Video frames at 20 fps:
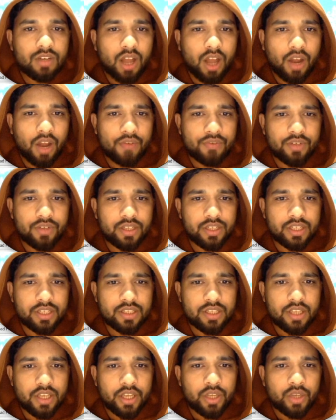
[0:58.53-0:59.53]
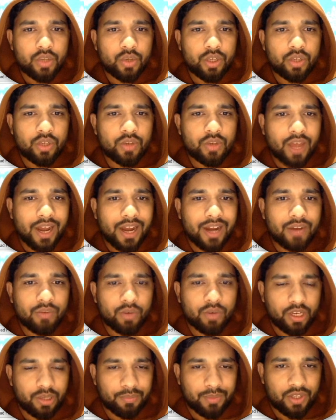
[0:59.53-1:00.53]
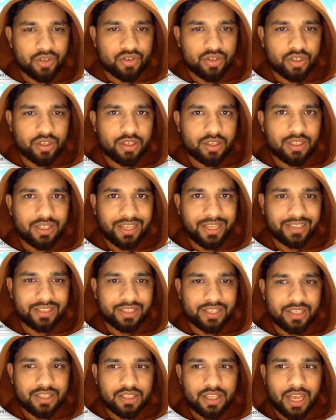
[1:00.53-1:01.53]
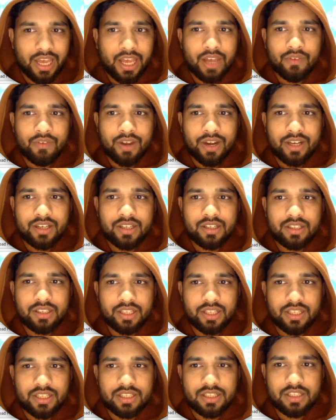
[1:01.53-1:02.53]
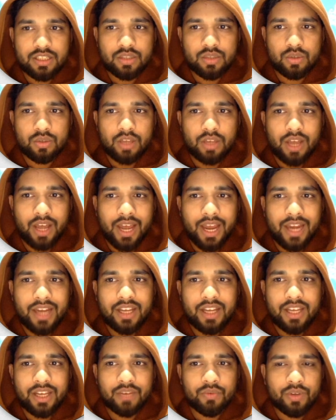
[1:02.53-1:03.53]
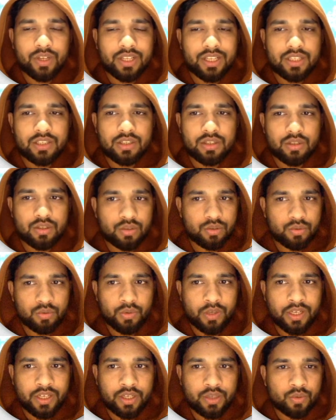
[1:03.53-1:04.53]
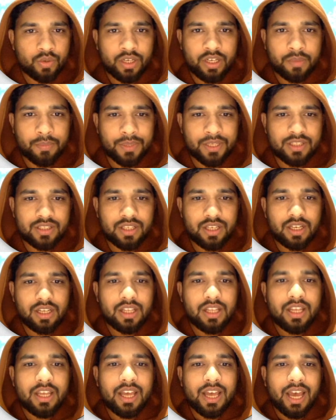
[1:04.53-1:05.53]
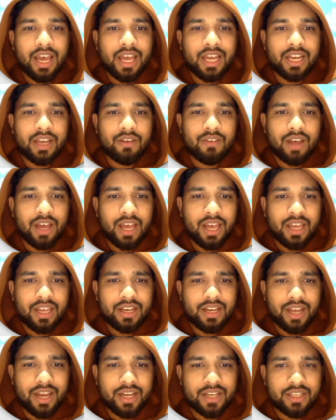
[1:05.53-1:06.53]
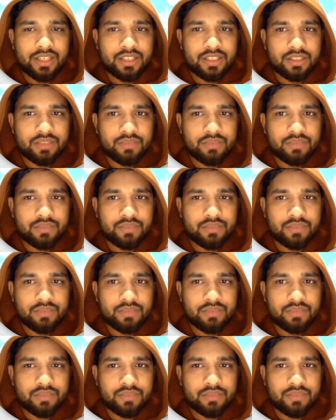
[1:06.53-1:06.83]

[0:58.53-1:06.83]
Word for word: after this you need to add one image here, like this I have added this height and width is two hundred two hundred pixel, and I have added